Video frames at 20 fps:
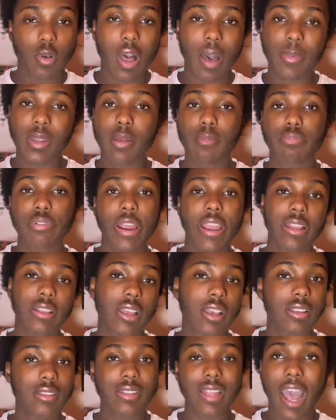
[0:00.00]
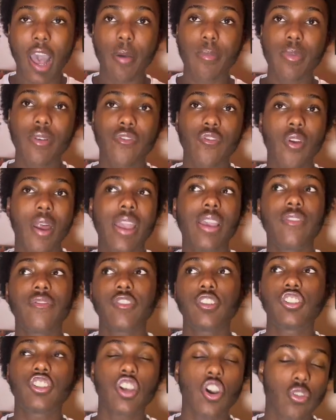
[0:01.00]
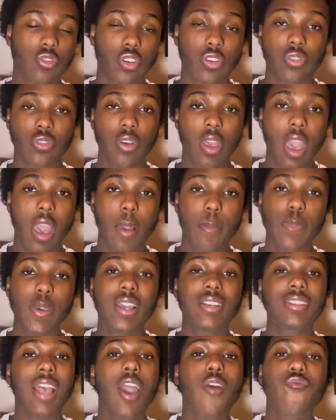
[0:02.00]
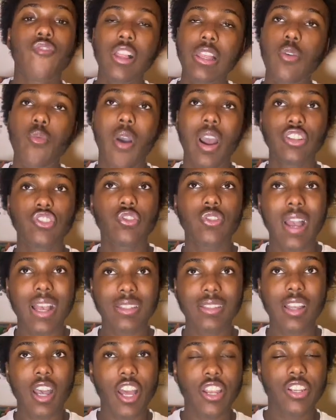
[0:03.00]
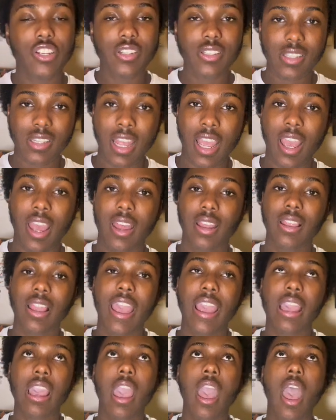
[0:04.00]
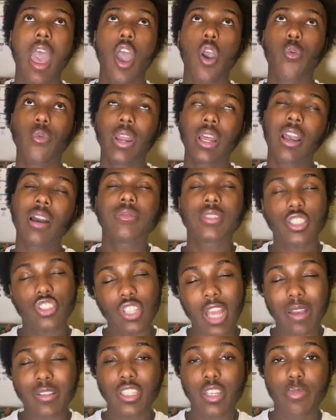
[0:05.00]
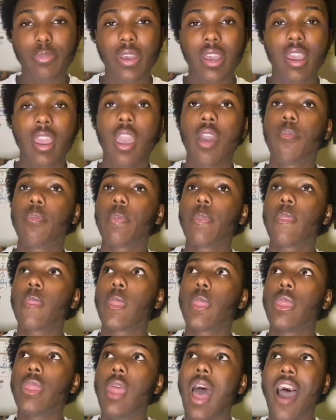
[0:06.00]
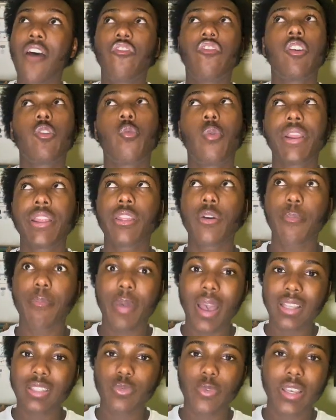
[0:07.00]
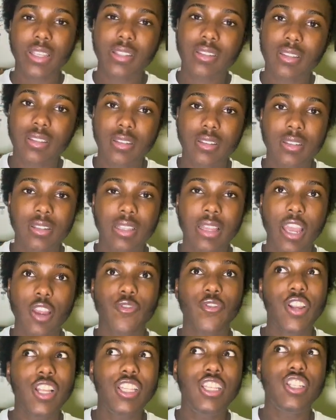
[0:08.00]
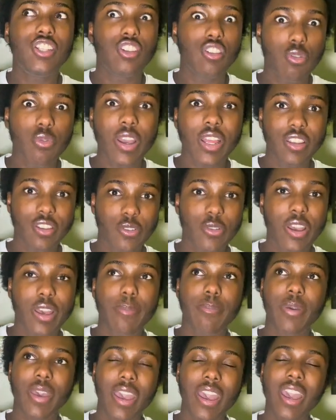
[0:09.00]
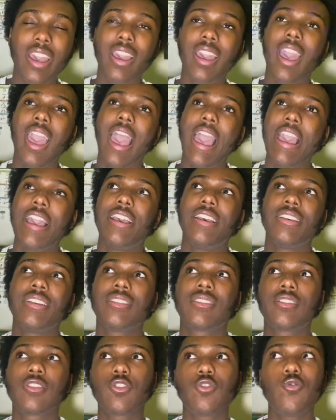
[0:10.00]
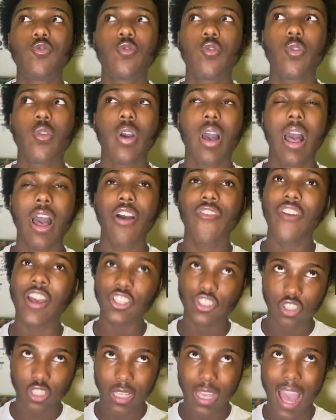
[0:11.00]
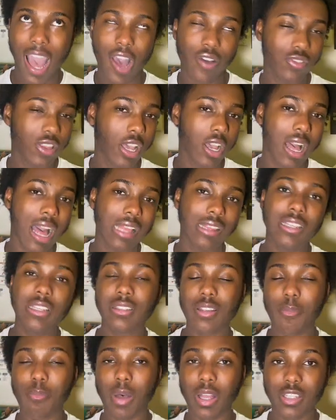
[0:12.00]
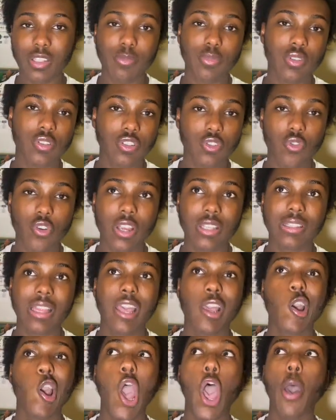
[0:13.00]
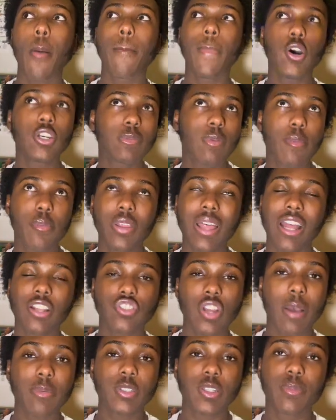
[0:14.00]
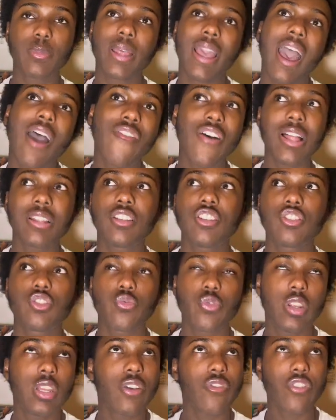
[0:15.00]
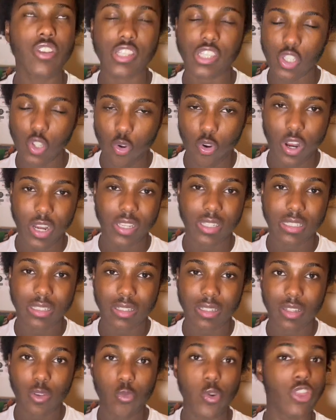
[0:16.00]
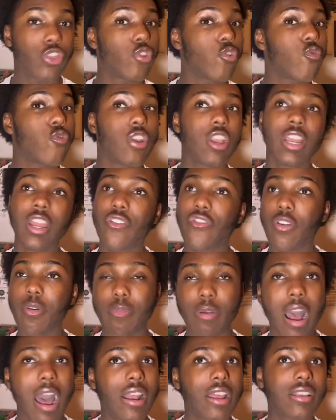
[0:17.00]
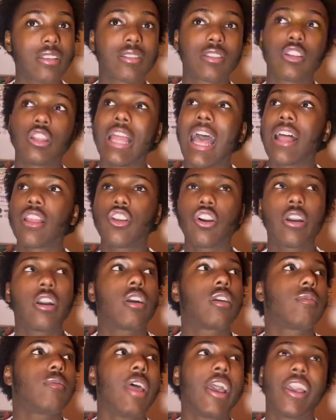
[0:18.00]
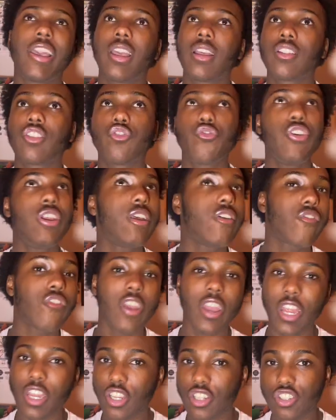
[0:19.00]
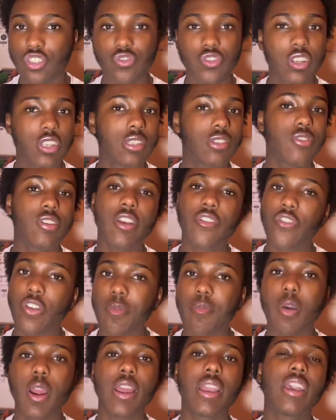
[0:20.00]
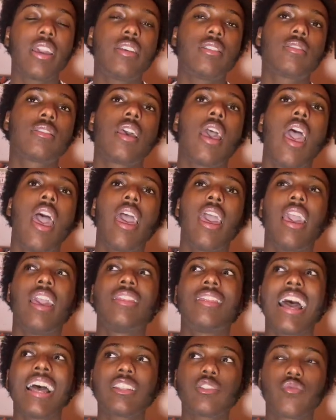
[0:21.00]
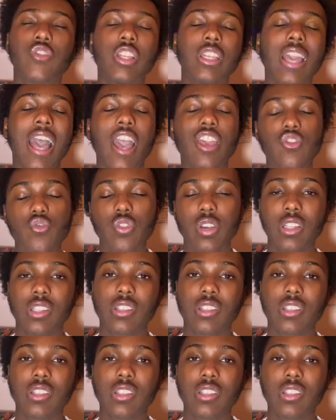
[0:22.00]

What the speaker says: I'm going to break things down before I even show you, because I really want you guys to understand, like, when it comes to drop shipping, I think one of the best ways to like really do it big is to eventually have like at least multiple stores. Like, most people that drop ship, they have at least 3 different stores with 3 different products that look like 3 different industries, 3 different markets. And that's really how you can